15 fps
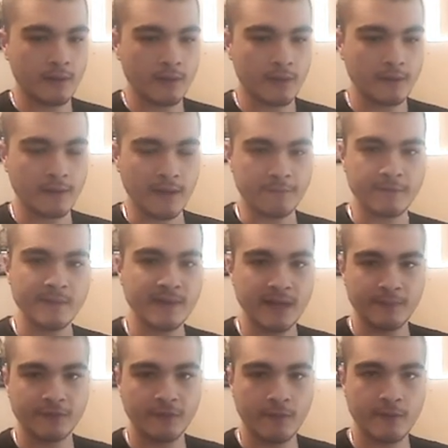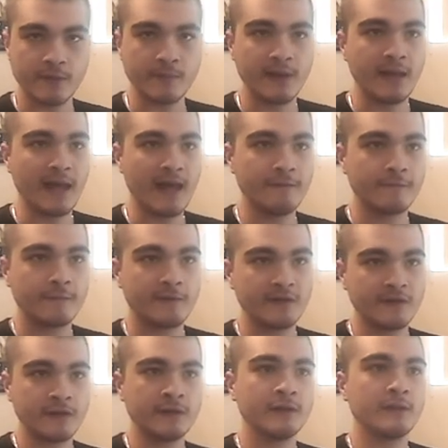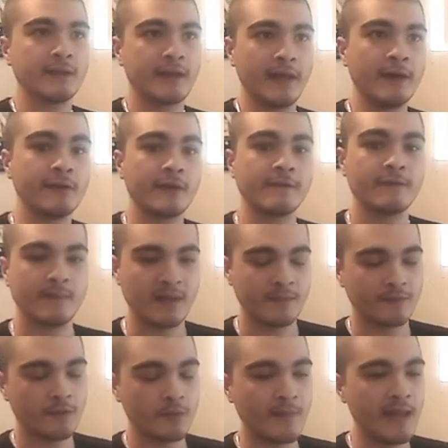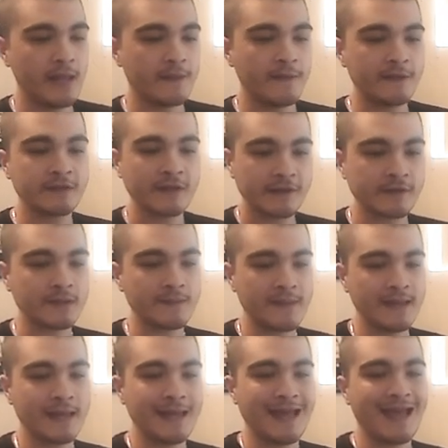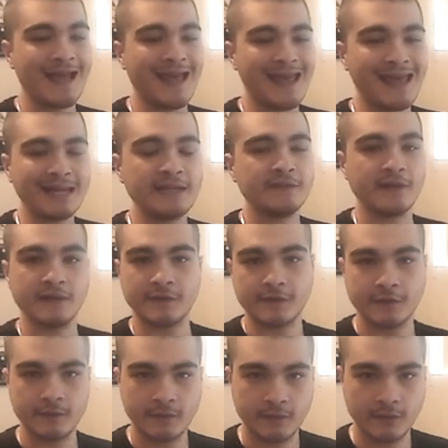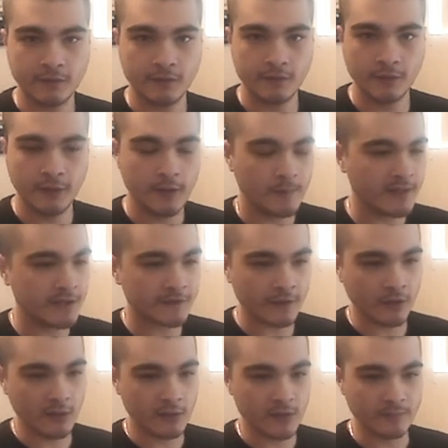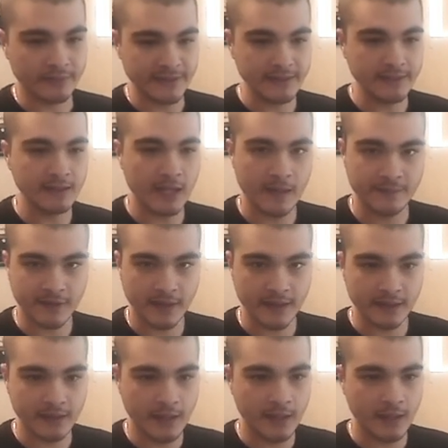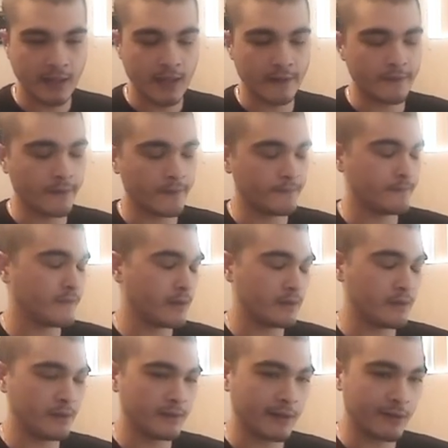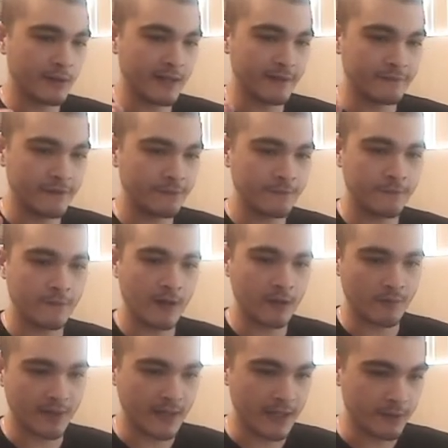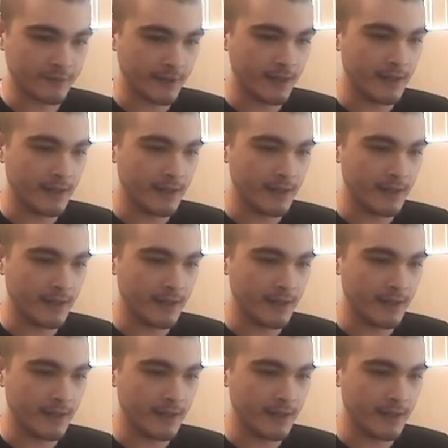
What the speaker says: the From the Depths forum, every single account on the From the Depths forum. This doesn't make any sense because they're all completely lopsided. They all have different follower counts,